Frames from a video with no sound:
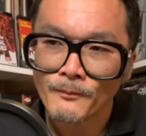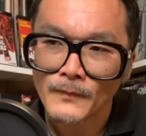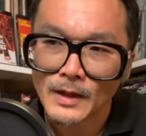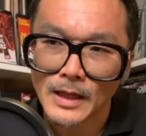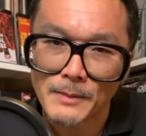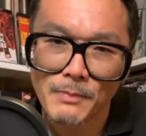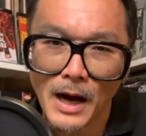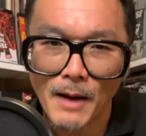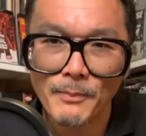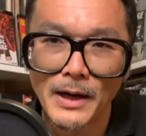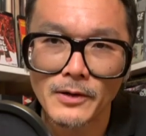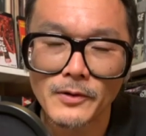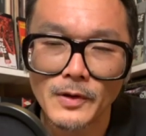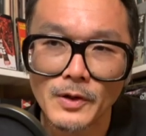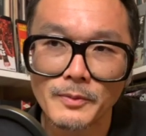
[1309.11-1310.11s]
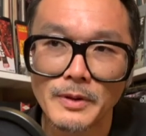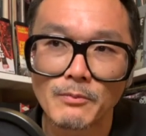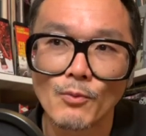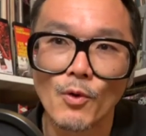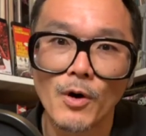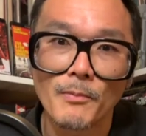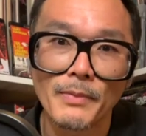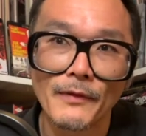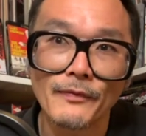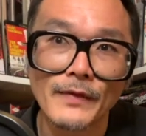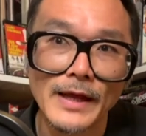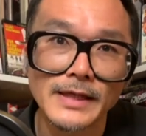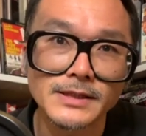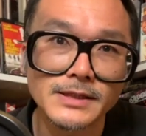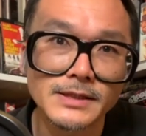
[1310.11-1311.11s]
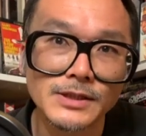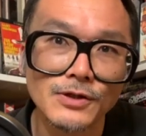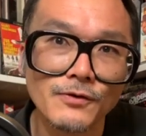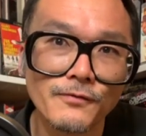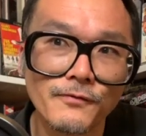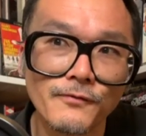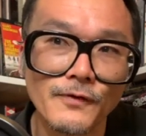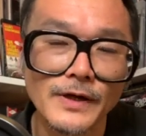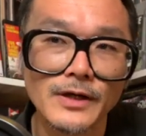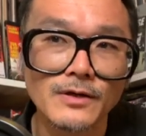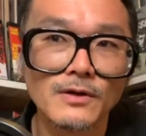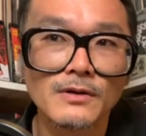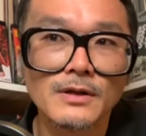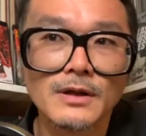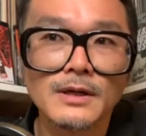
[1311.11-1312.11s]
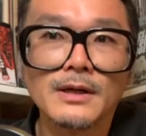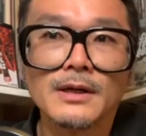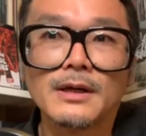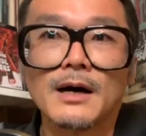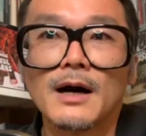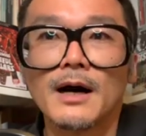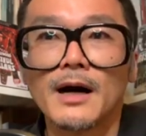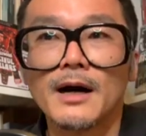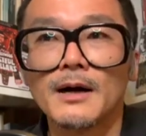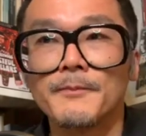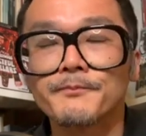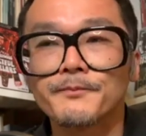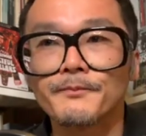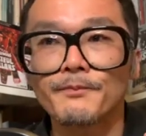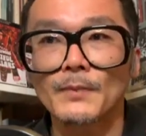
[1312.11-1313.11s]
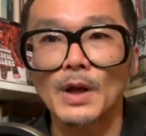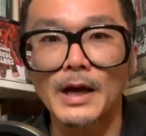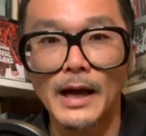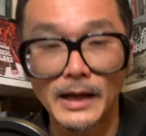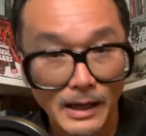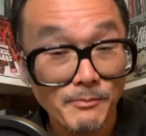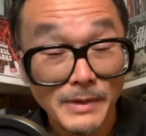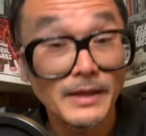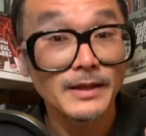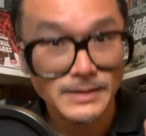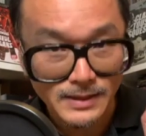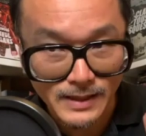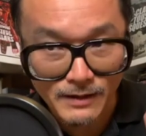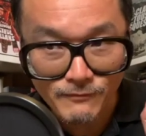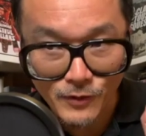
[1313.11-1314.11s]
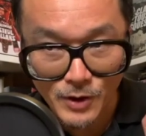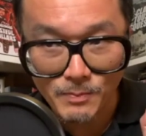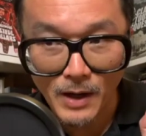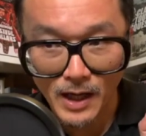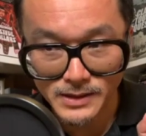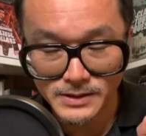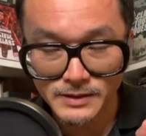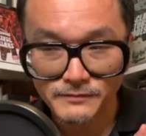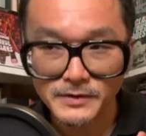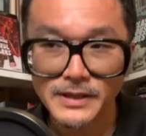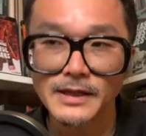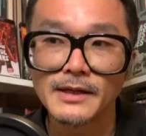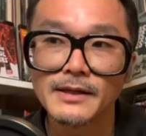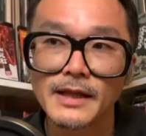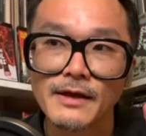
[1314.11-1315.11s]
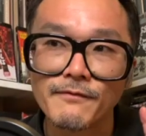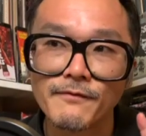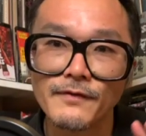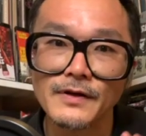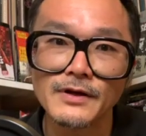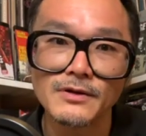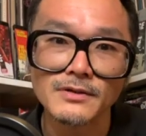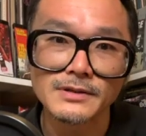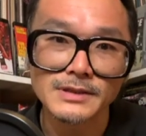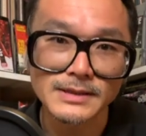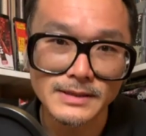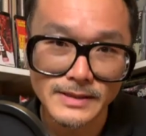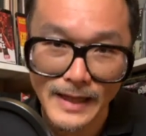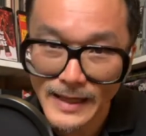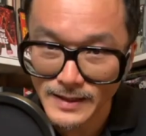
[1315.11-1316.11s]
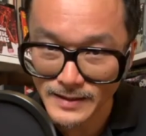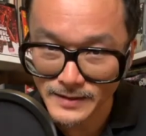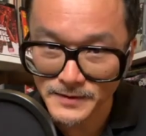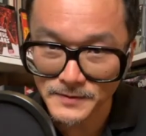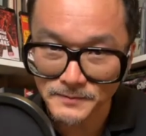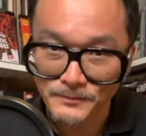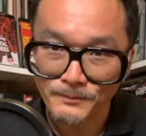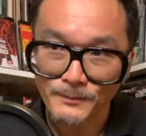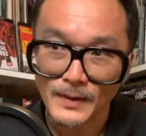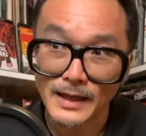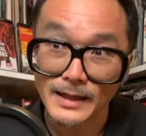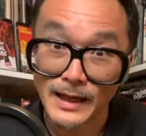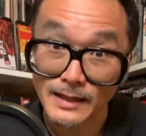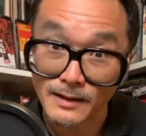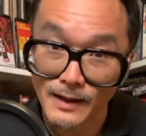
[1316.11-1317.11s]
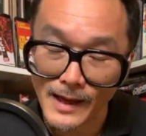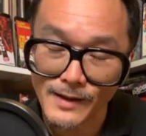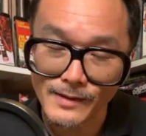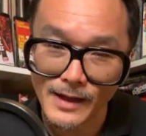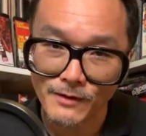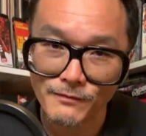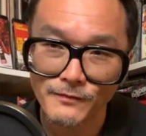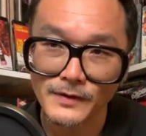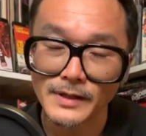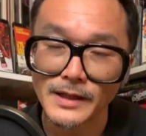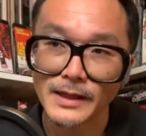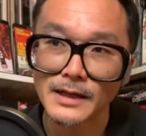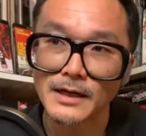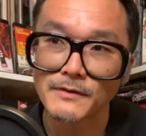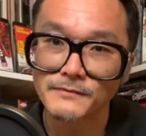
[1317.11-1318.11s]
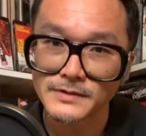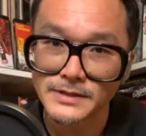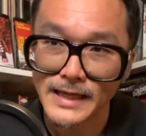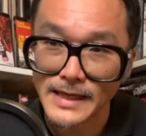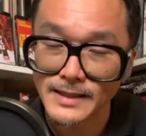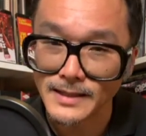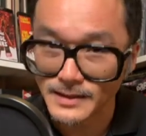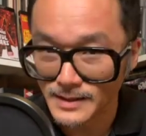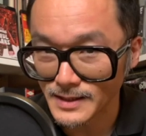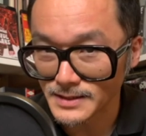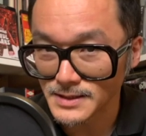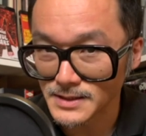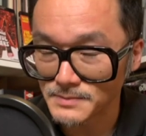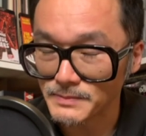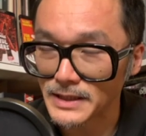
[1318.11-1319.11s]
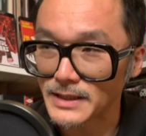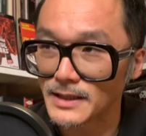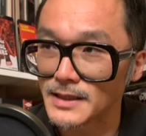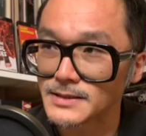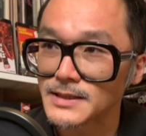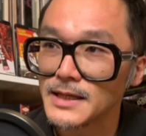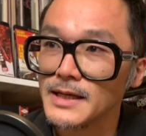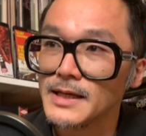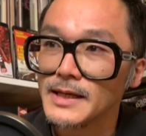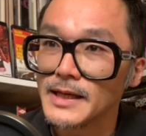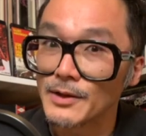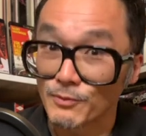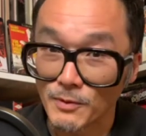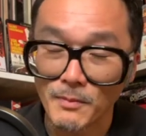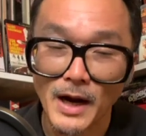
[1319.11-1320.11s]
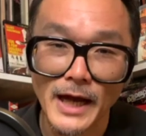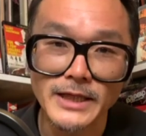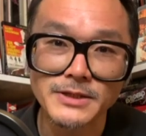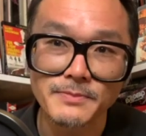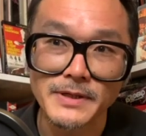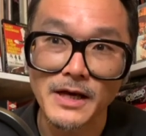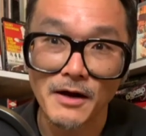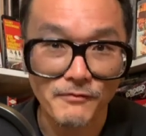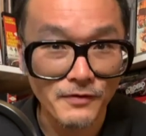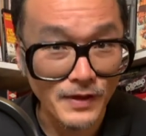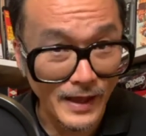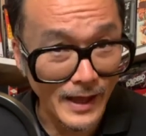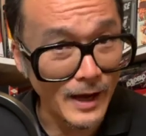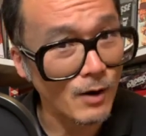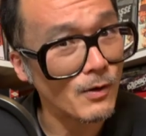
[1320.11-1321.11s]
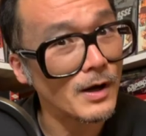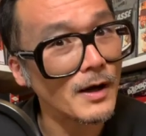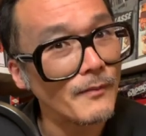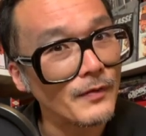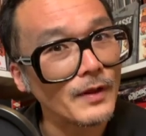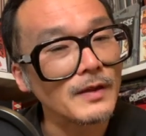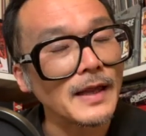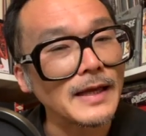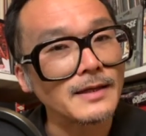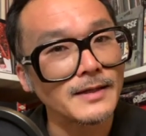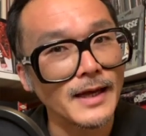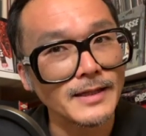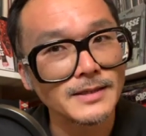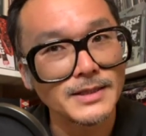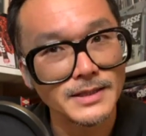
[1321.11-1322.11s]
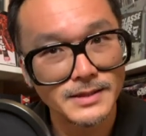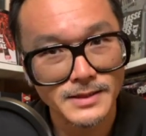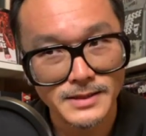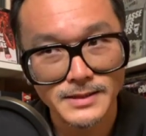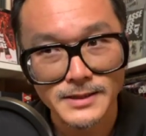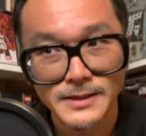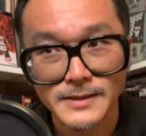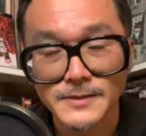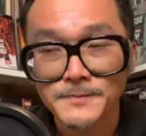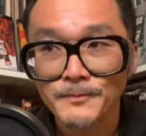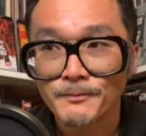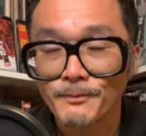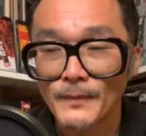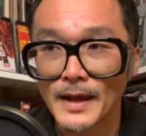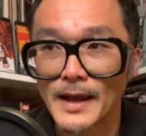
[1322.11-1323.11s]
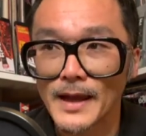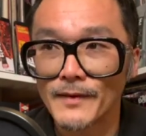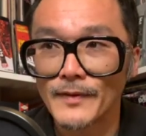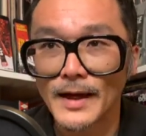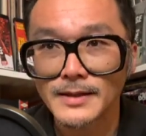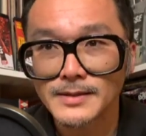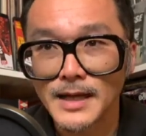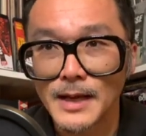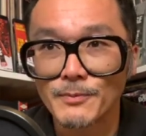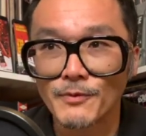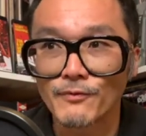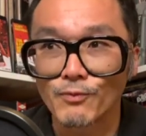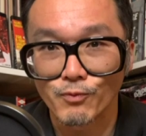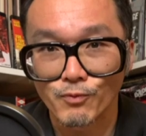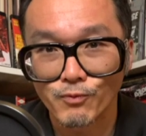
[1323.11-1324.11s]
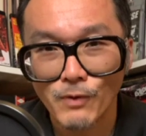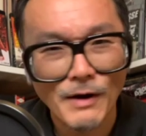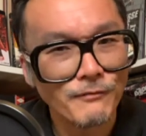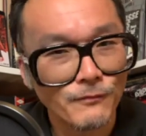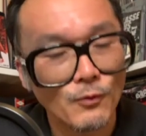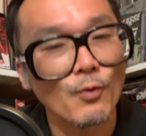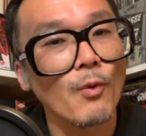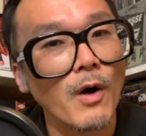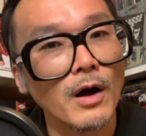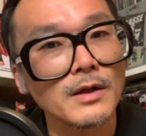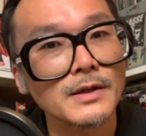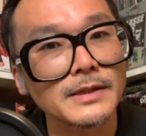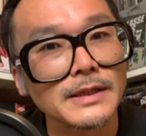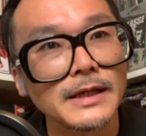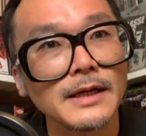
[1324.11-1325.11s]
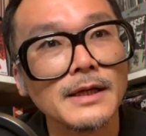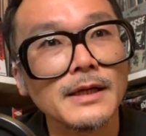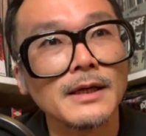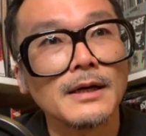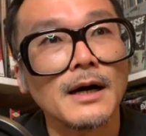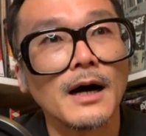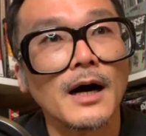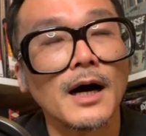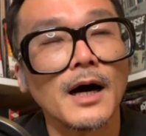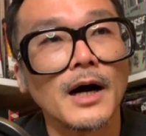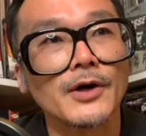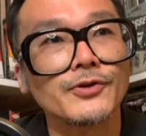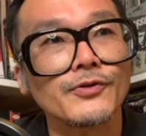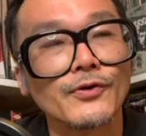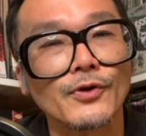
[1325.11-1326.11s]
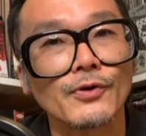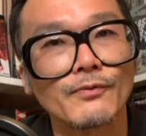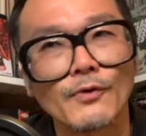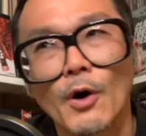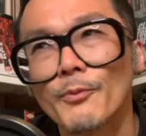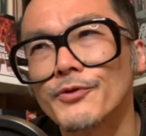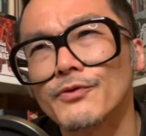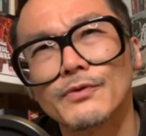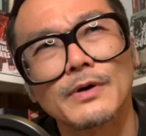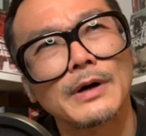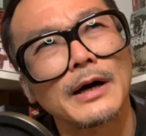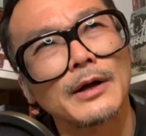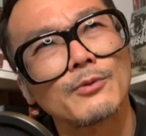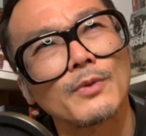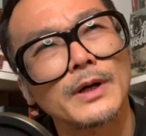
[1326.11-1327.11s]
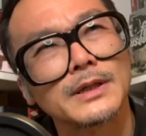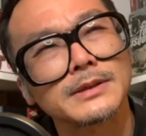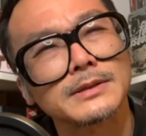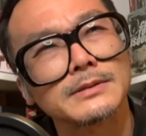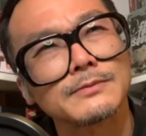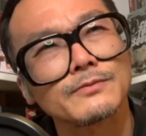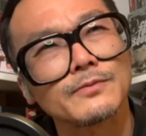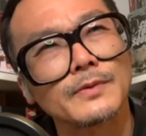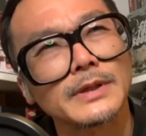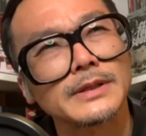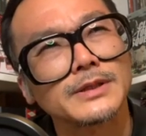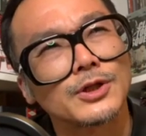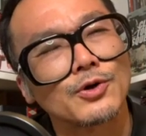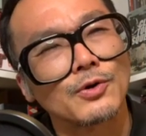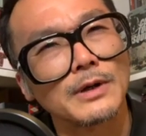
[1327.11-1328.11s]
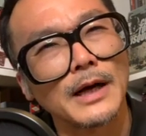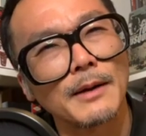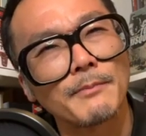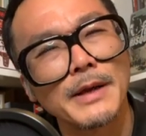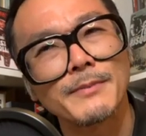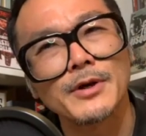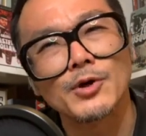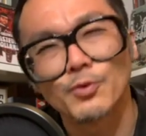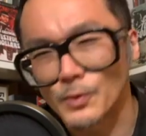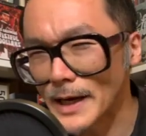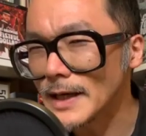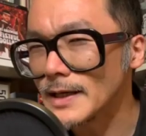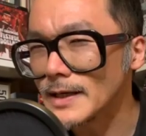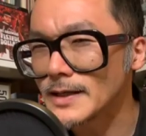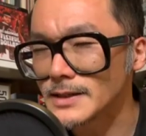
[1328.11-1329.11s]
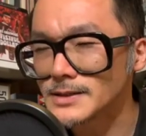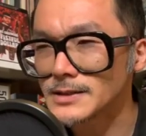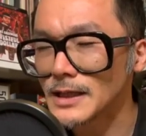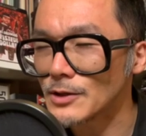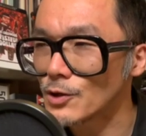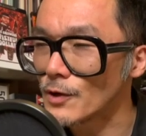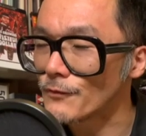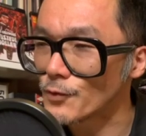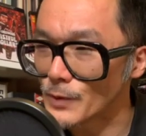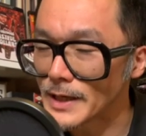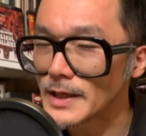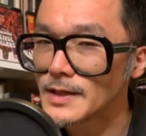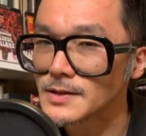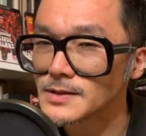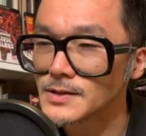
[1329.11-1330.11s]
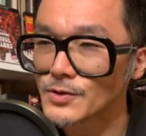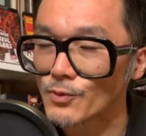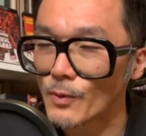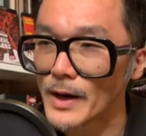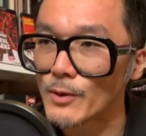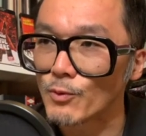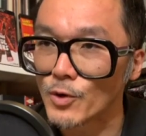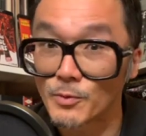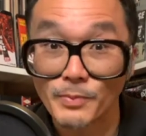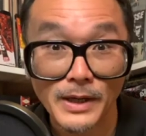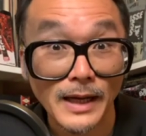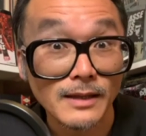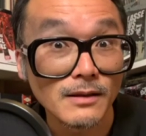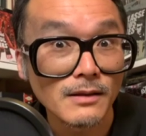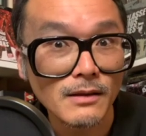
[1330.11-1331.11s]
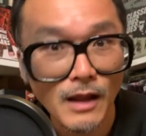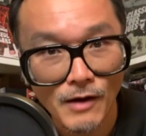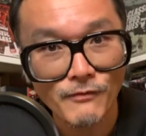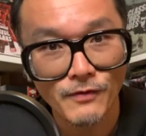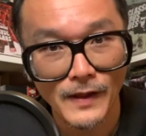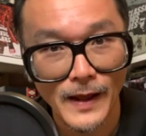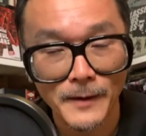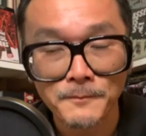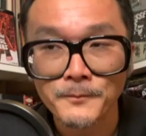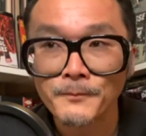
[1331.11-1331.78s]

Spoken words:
They pop out a little bit more, but they still feel, and I mean this again very positively, they feel dated. And I like that feeling of datedness because it reminds me of the era, the late 1960s, and that type of rough quality to the almost, I don't want to, is it maybe graininess? I don't know if graininess is the right word, but I love that.